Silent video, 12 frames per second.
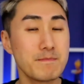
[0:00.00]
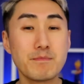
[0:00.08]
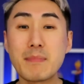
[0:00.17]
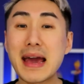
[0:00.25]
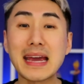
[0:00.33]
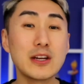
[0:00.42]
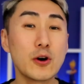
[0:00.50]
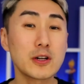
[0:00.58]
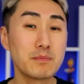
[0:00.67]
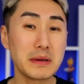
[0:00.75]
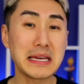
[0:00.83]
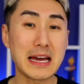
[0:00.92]
may
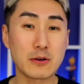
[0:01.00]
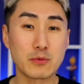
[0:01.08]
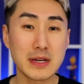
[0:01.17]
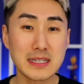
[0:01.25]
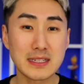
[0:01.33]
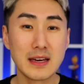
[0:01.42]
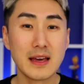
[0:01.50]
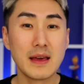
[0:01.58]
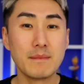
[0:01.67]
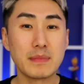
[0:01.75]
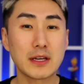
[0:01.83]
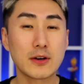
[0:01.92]
not be at risk
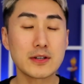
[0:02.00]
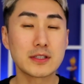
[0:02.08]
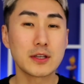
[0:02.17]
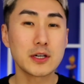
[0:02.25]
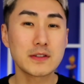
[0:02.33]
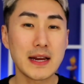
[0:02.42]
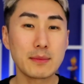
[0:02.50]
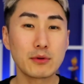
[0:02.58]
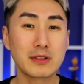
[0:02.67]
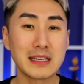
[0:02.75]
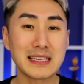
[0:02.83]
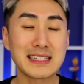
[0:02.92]
because those valuable
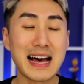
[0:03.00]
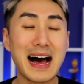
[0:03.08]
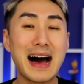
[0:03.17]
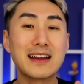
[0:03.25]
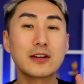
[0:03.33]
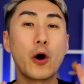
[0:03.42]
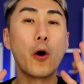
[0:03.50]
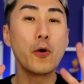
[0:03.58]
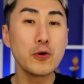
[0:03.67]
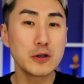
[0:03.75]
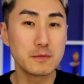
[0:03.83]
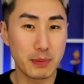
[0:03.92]
things aren't
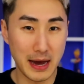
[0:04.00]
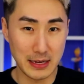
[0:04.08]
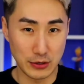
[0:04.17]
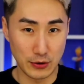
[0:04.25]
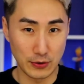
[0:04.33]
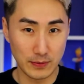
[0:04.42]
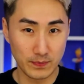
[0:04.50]
owned by you.